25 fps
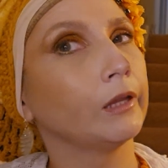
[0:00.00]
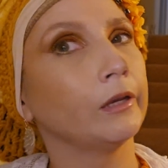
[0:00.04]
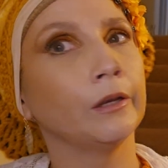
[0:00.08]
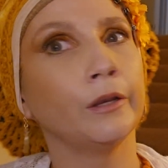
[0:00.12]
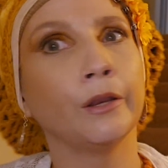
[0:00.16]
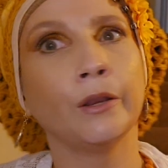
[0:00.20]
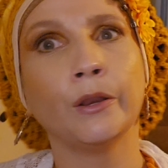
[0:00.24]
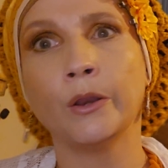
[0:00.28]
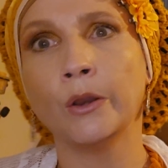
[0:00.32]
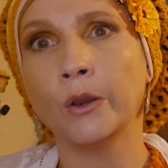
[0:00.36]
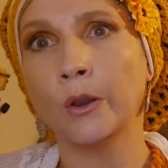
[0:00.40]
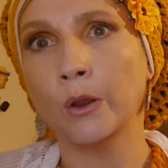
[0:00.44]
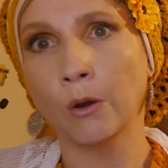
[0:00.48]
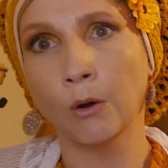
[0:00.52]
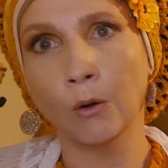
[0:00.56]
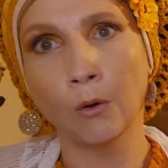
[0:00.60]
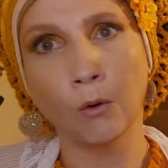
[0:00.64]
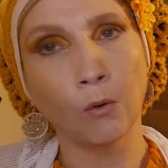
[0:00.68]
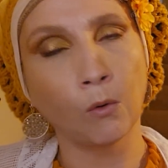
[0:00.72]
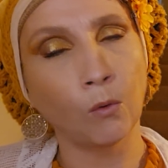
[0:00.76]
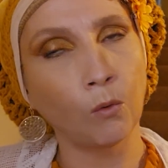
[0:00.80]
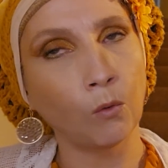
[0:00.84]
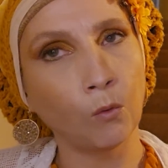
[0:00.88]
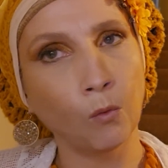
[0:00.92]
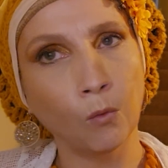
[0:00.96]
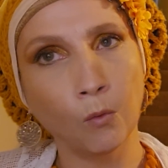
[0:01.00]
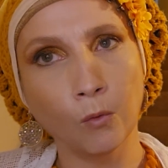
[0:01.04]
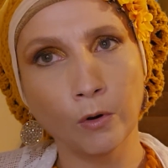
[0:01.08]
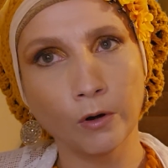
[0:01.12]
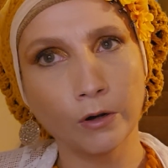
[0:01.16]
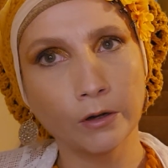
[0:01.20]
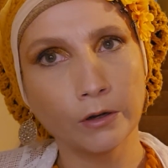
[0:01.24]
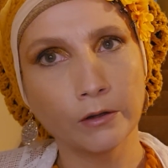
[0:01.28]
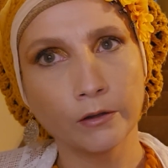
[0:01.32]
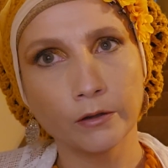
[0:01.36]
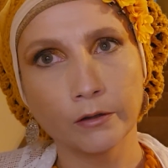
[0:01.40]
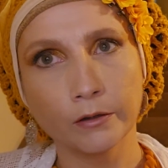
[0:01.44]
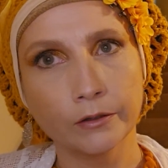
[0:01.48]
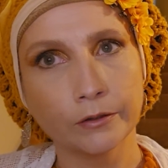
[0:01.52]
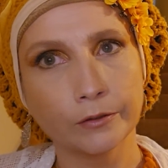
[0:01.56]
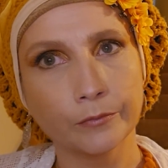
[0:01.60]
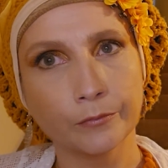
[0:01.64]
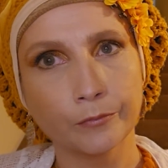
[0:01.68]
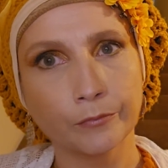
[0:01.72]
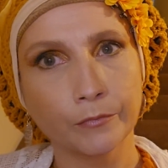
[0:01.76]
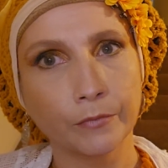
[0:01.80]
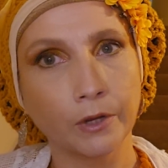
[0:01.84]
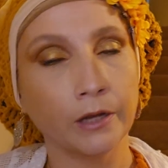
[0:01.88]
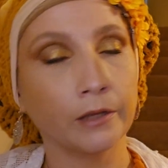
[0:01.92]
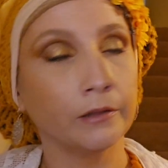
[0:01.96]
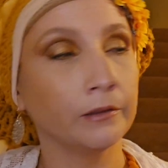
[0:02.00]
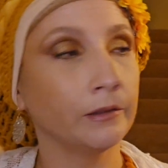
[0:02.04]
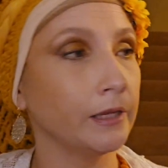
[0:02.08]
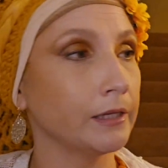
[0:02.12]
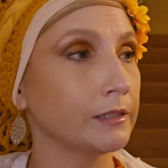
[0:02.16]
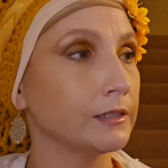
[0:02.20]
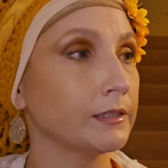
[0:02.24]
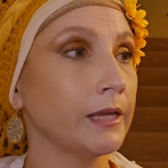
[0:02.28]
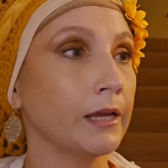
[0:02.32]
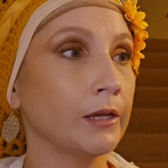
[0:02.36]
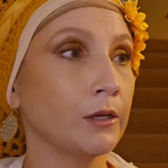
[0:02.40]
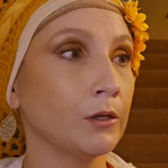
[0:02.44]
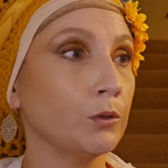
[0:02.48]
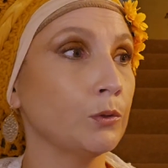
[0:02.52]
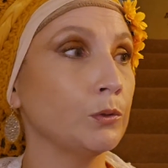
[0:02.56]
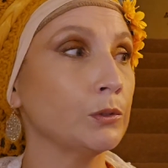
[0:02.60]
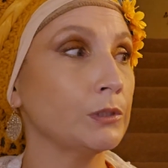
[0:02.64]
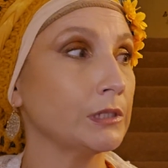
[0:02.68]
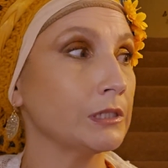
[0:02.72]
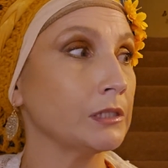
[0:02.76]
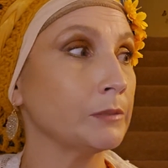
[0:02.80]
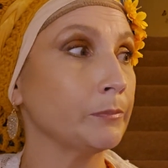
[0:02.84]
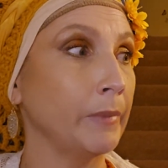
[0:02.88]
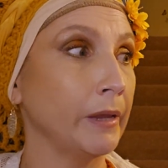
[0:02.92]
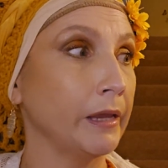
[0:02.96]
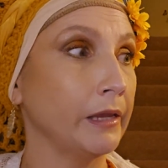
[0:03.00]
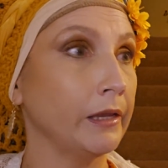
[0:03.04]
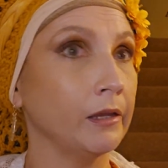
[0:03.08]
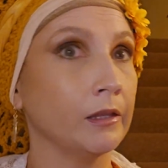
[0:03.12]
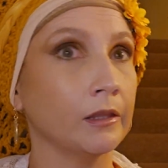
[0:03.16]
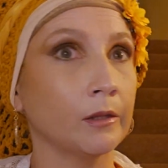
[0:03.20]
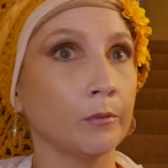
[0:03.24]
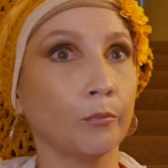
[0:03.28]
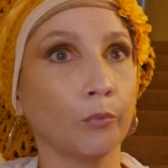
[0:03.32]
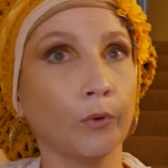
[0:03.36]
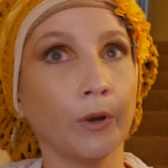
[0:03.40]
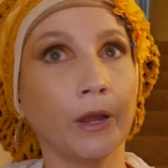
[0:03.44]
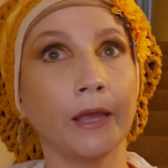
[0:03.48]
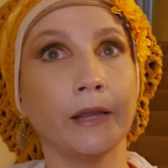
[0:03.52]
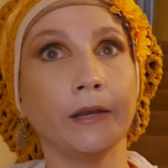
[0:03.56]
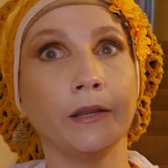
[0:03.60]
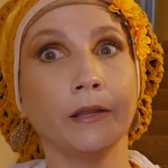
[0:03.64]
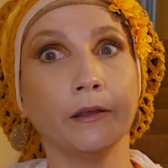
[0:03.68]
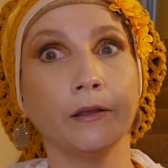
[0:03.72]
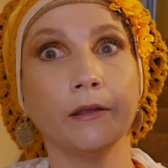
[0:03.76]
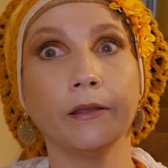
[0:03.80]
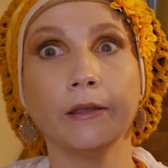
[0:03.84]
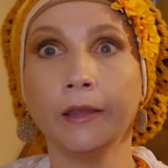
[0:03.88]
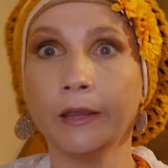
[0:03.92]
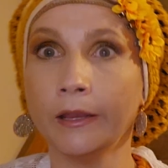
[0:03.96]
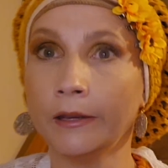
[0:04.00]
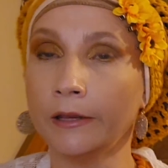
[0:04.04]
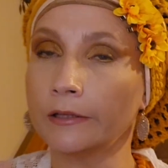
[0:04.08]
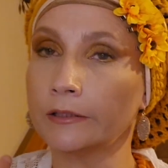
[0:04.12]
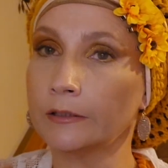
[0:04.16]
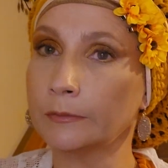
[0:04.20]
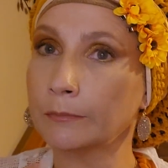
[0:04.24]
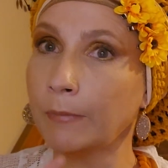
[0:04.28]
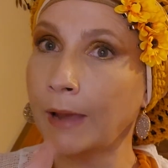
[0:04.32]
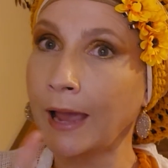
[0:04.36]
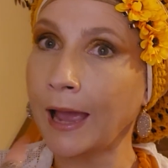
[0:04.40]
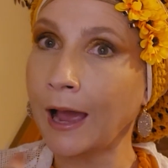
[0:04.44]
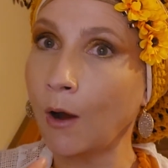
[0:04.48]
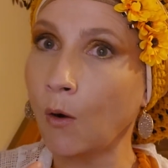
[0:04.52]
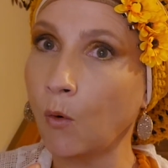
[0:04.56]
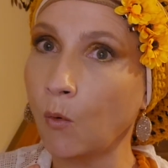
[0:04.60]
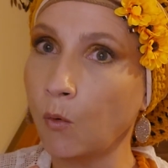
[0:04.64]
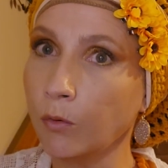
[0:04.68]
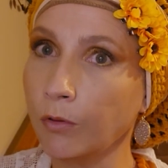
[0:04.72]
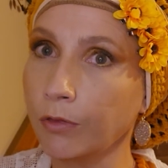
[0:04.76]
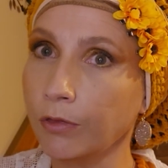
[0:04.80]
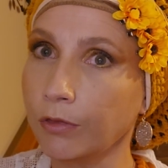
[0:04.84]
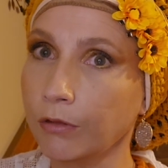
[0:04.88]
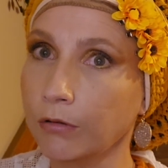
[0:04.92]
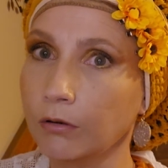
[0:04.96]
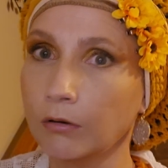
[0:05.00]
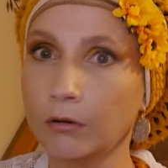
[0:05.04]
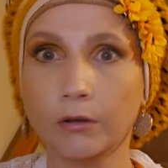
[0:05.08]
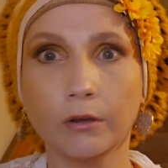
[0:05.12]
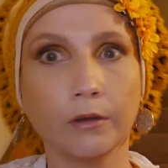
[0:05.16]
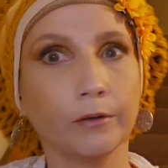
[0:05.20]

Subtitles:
No. Unless that goose is baking the bread in its mouth.